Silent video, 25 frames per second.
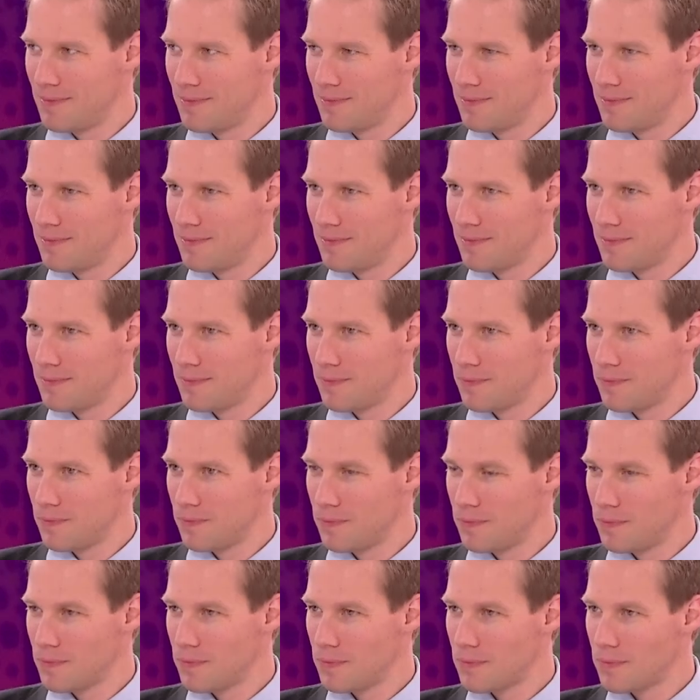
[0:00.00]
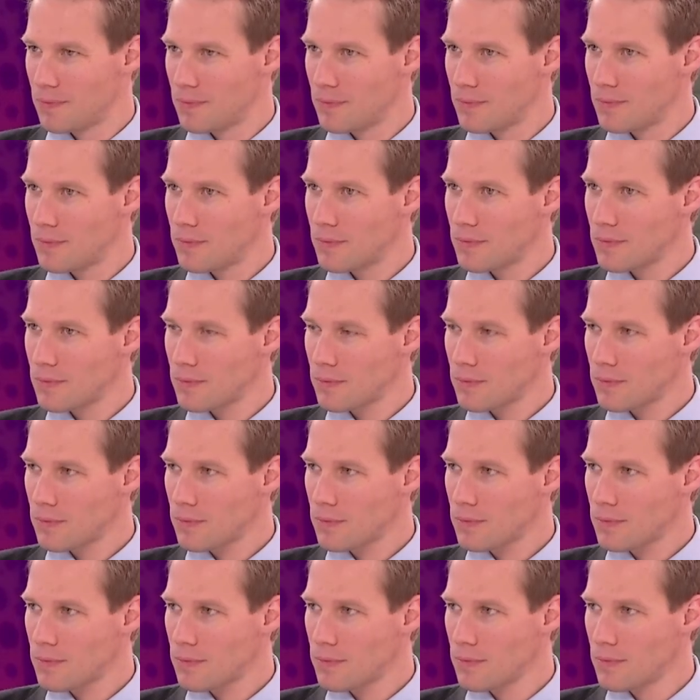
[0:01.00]

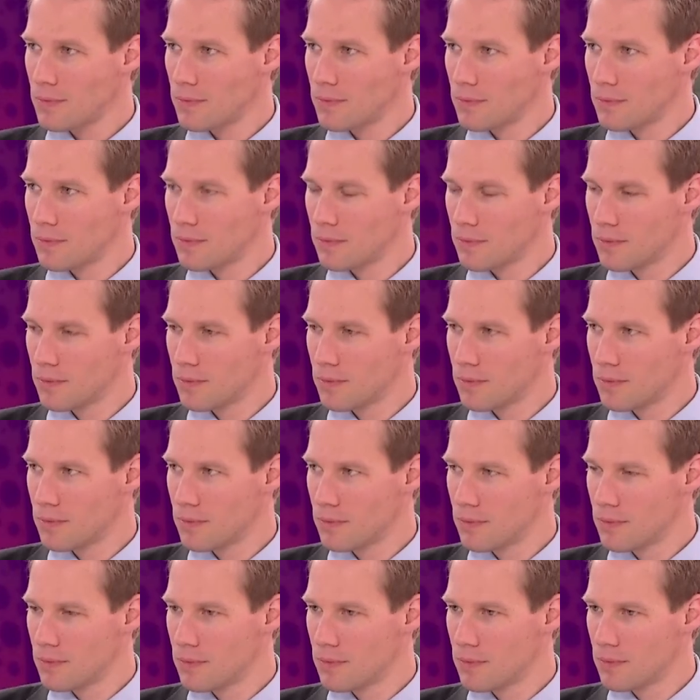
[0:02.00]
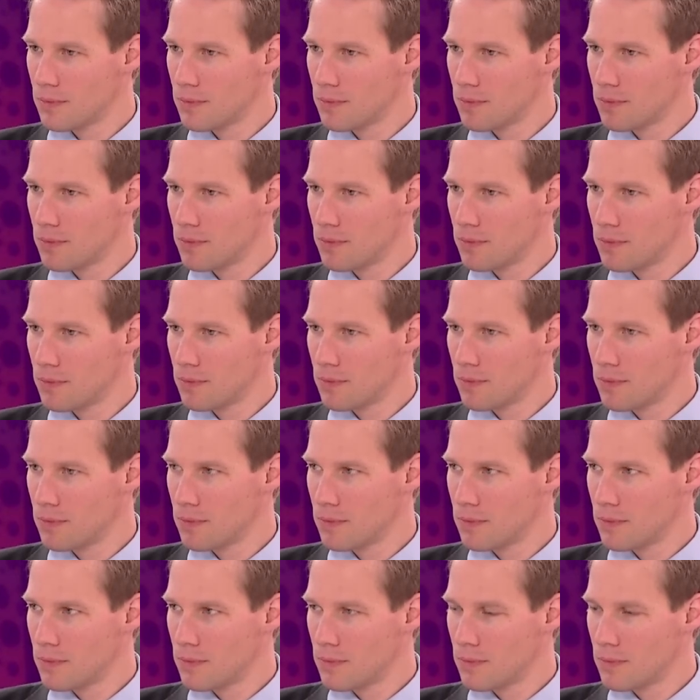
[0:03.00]

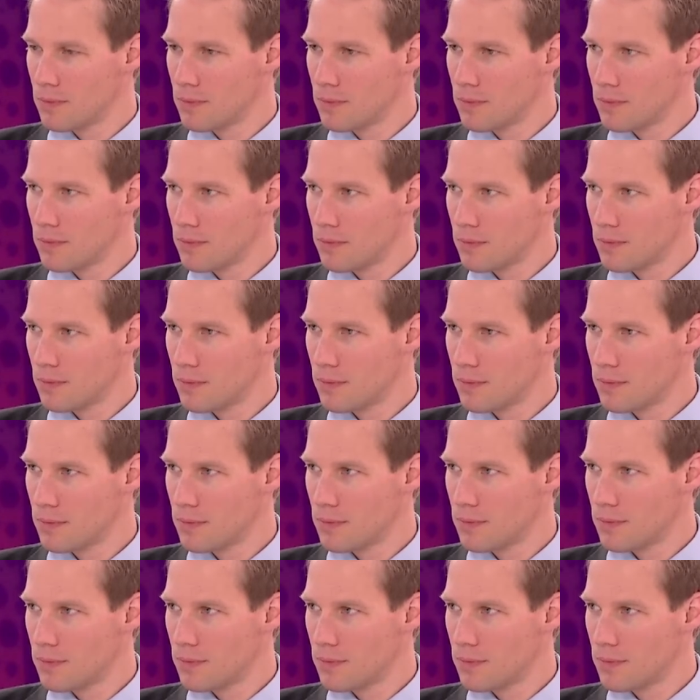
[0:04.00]
[no speech]